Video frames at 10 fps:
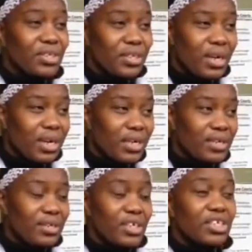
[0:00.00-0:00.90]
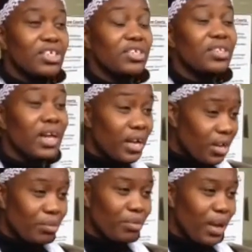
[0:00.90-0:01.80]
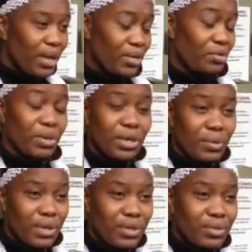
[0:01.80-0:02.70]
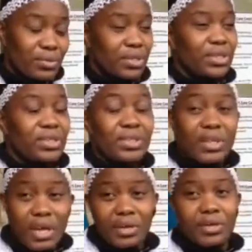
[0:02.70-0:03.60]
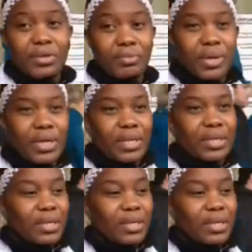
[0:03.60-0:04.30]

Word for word: gone. She's not coming back, no matter what you do. She's not gonna come back.